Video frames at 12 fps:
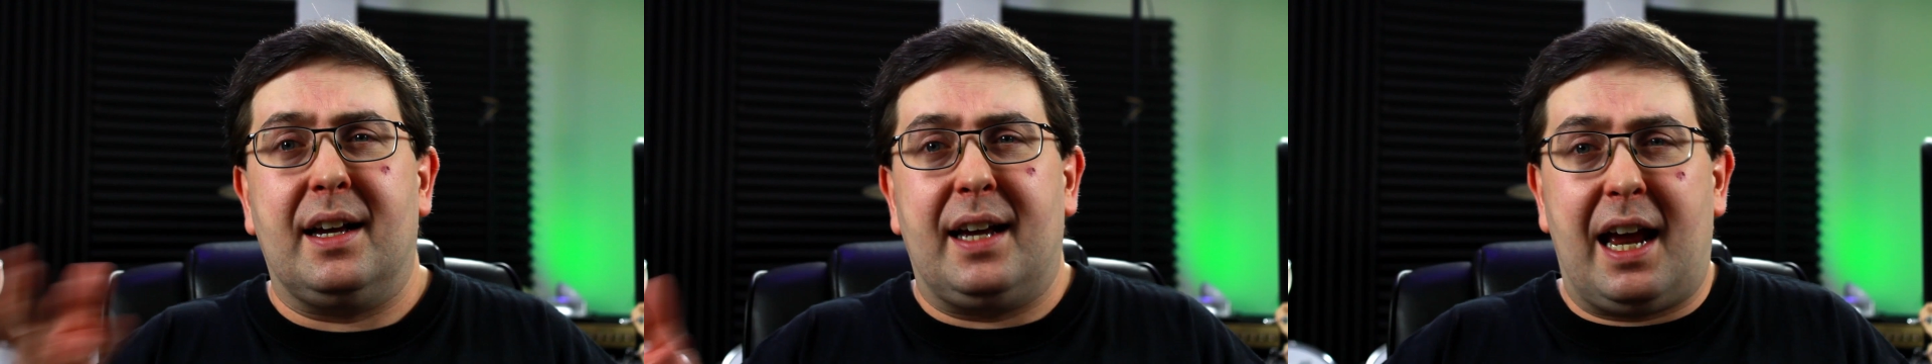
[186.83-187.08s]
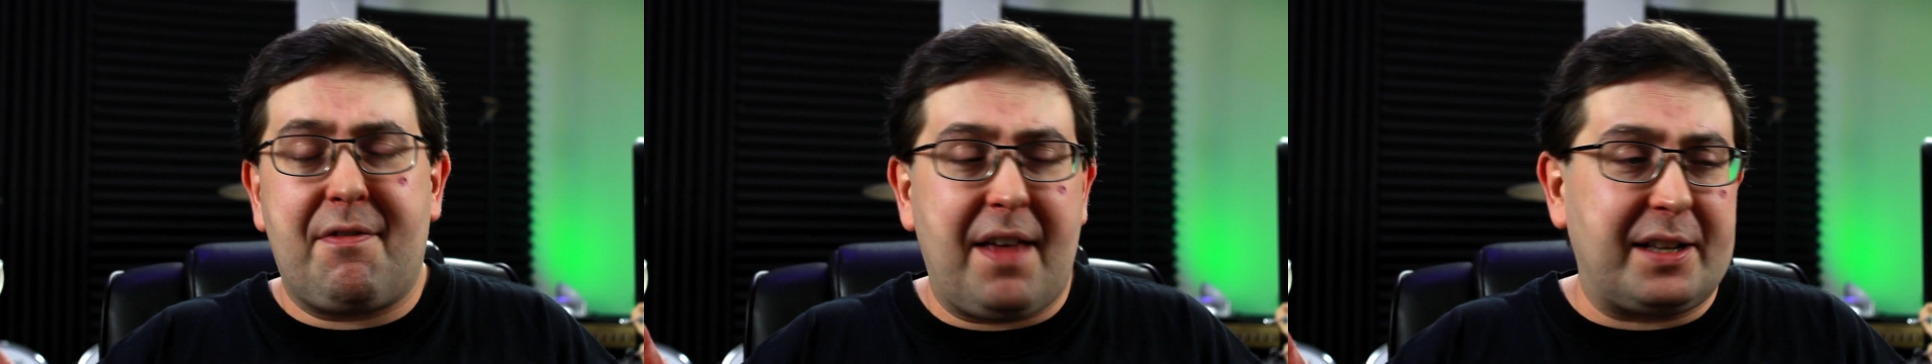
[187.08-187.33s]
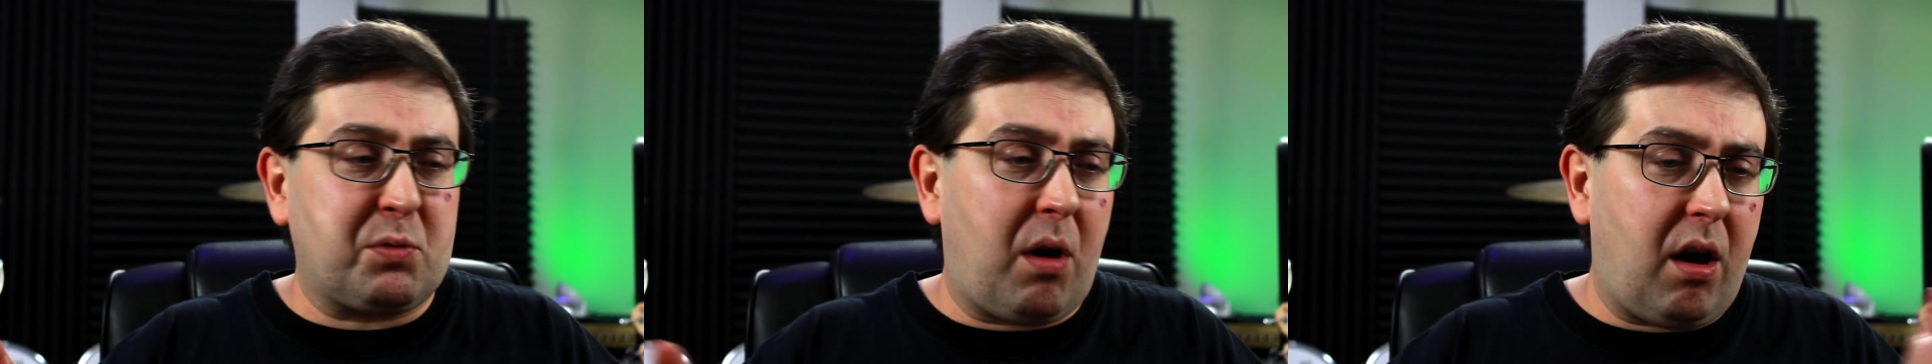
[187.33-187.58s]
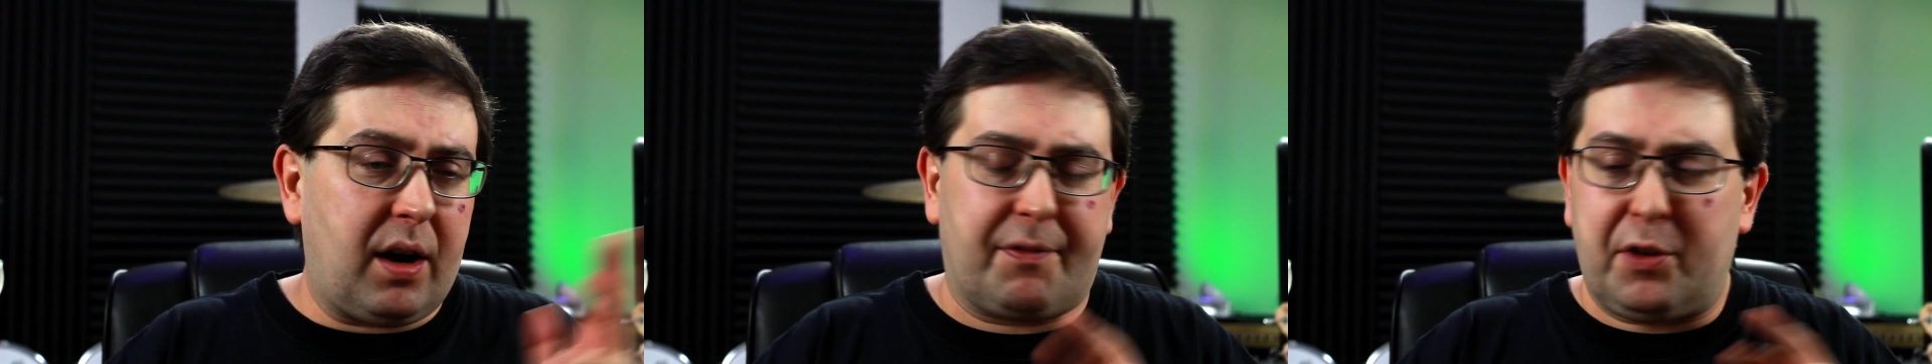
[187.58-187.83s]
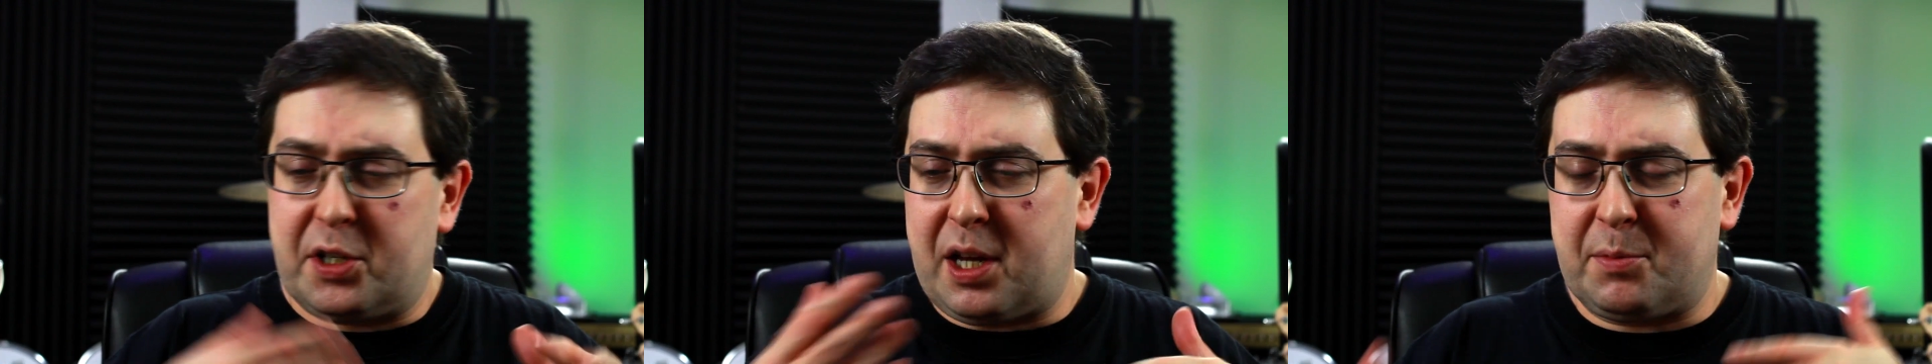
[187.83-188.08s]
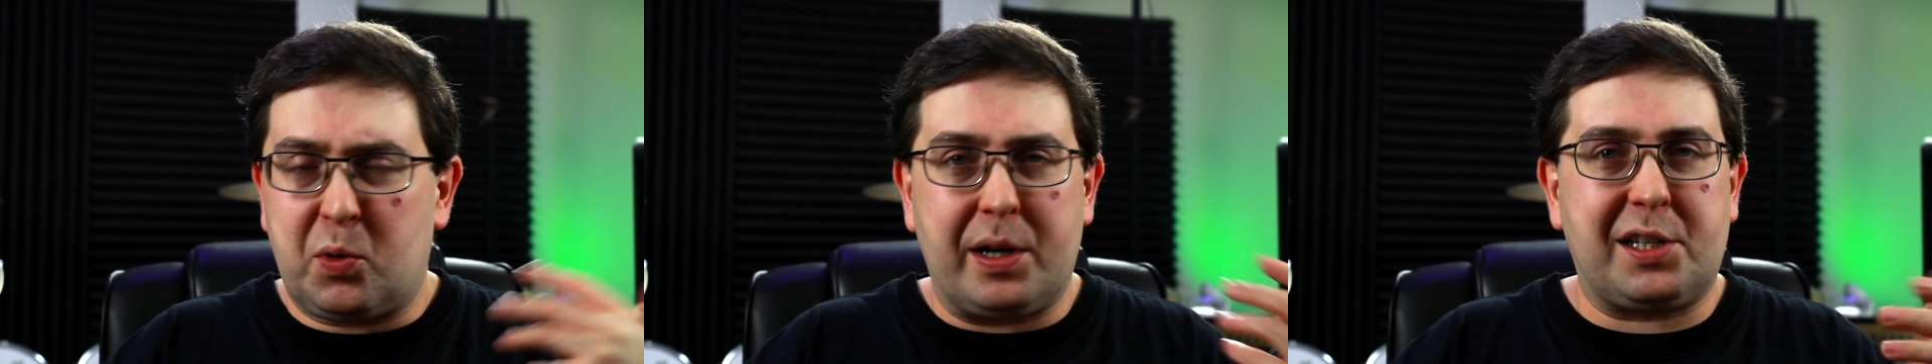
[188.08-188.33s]
If that's wrong, if there's
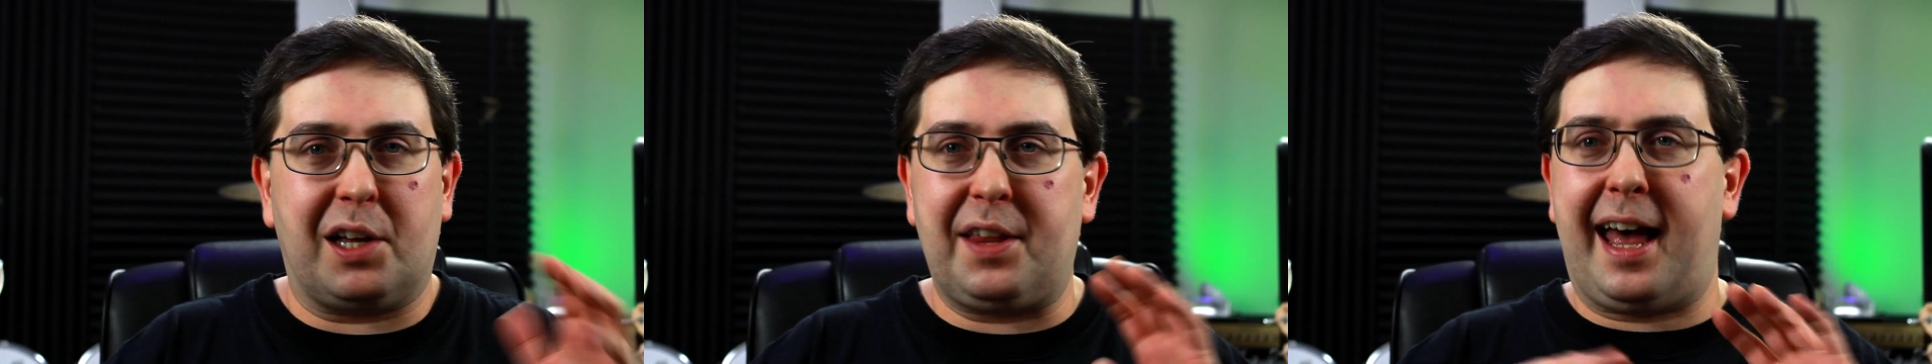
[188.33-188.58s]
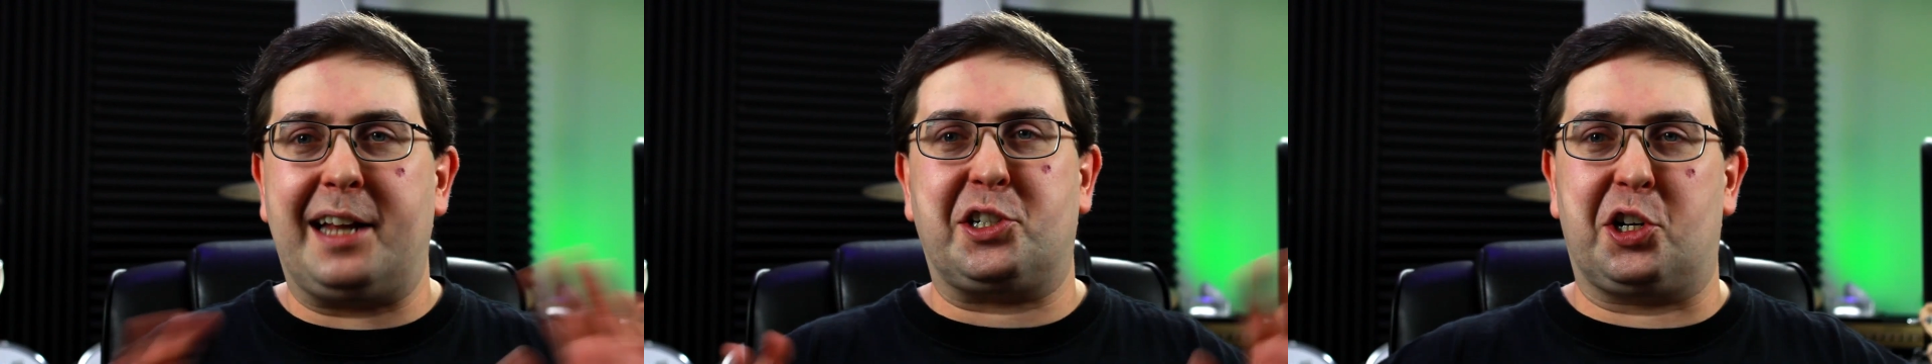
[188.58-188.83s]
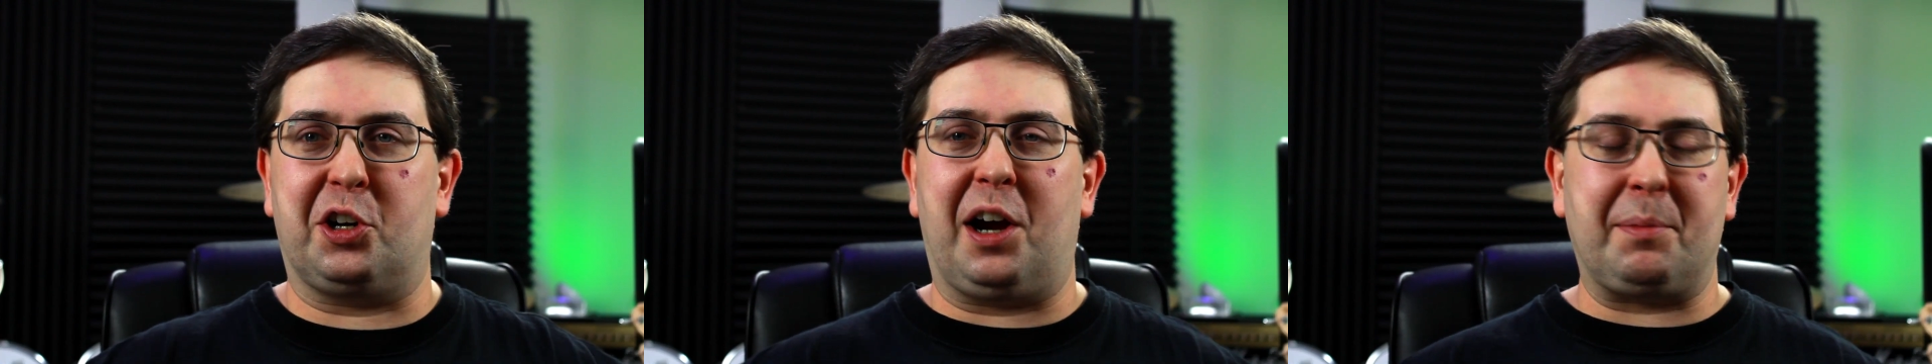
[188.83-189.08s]
some twist on that, sure,